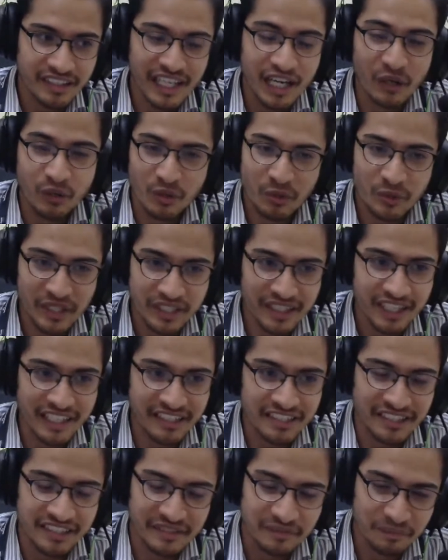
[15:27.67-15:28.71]
outgoing
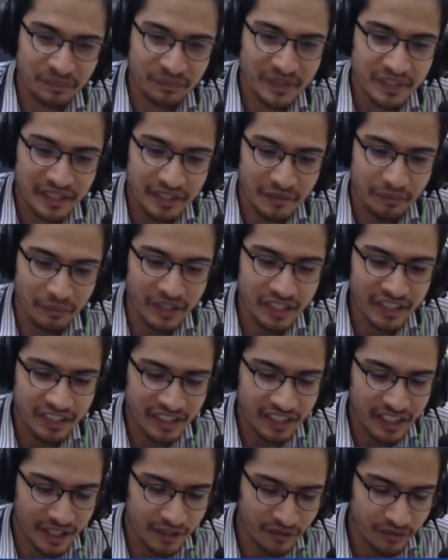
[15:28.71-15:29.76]
connection,
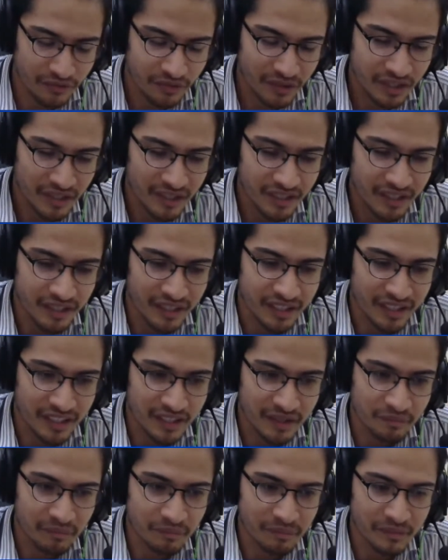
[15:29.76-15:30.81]
meaning if
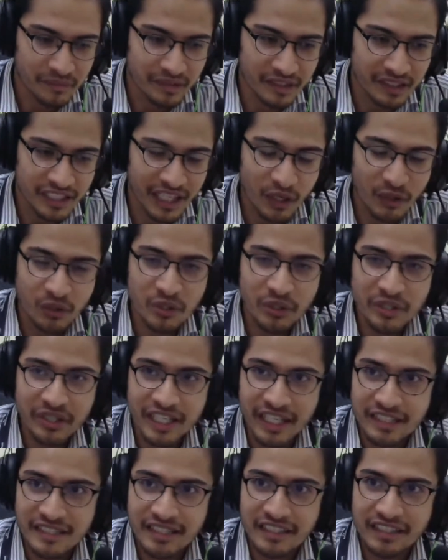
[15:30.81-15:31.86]
the outgoing
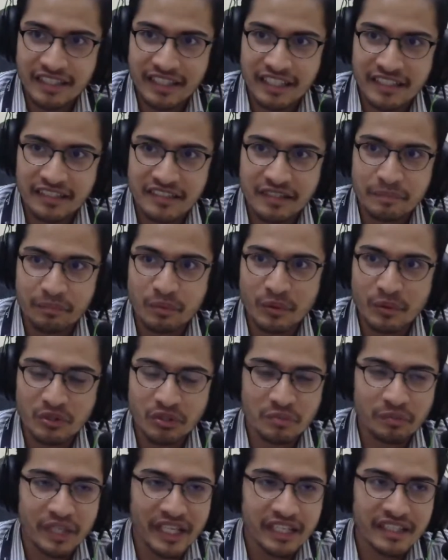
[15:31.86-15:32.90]
connection is
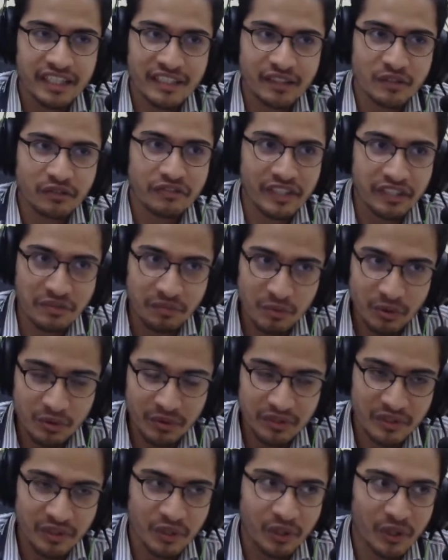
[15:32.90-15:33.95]
supposed to be heading to Facebook
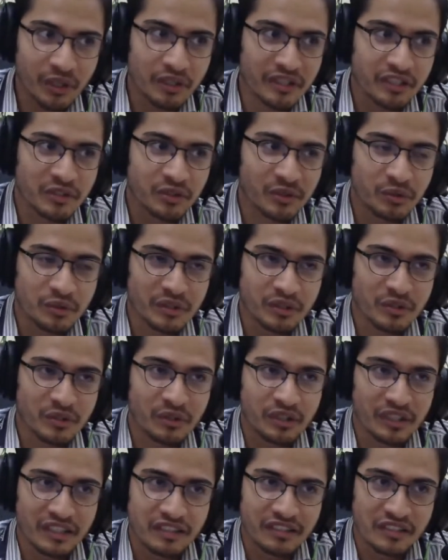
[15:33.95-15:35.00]
or
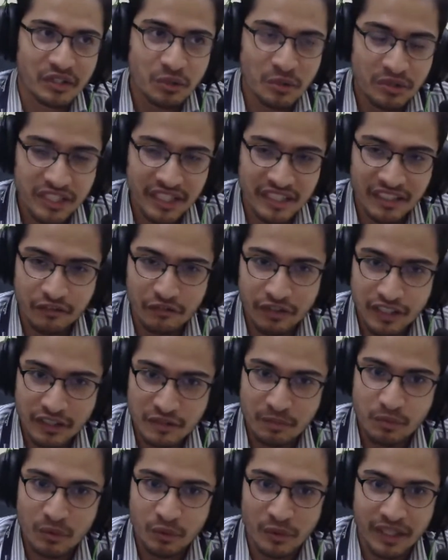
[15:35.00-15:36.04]
is using the
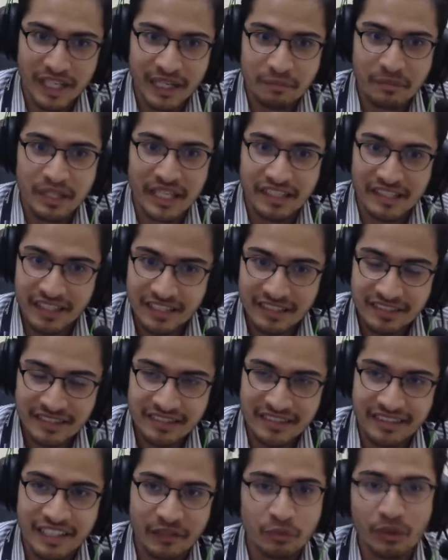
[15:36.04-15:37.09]
Facebook IP
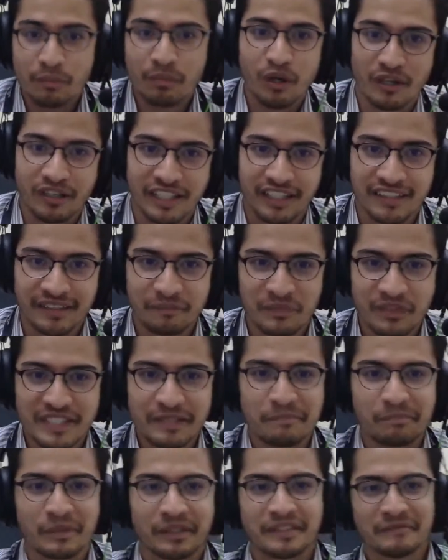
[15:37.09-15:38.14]
address, then we block it.
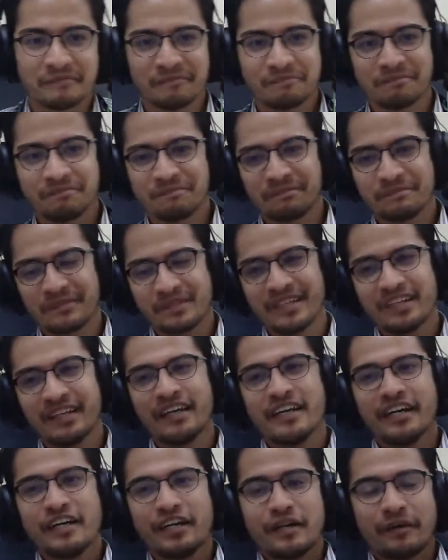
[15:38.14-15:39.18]
Simple.
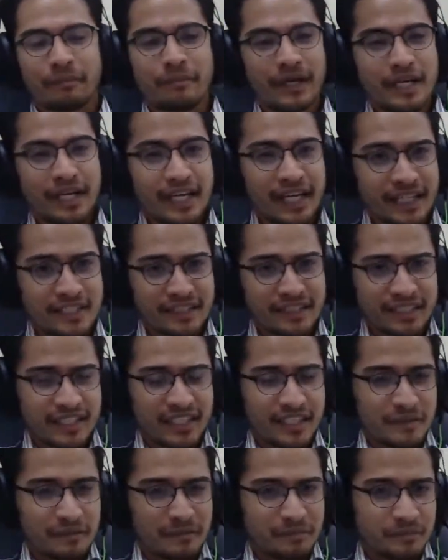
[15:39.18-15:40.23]
But
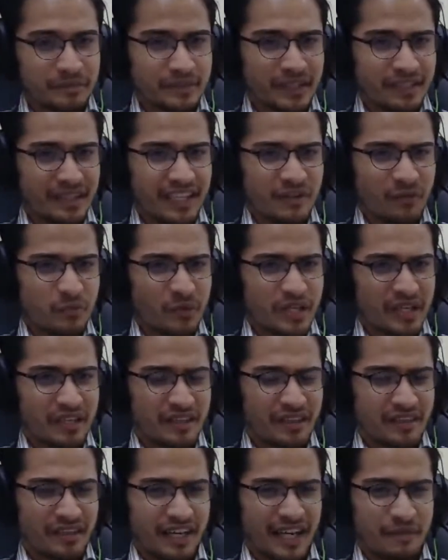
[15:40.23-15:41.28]
the thing
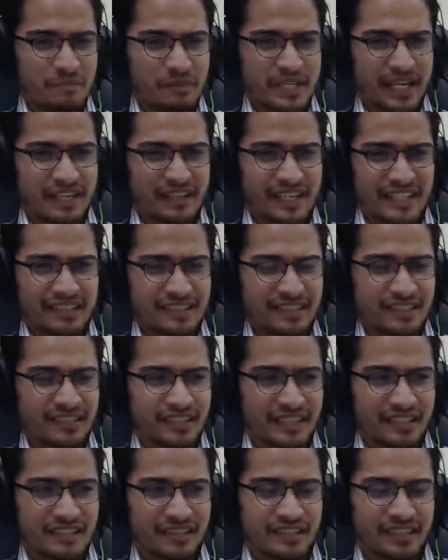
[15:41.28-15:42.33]
with IP addresses
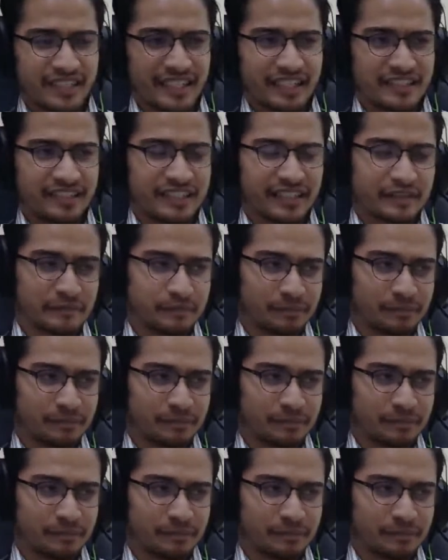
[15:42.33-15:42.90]
is that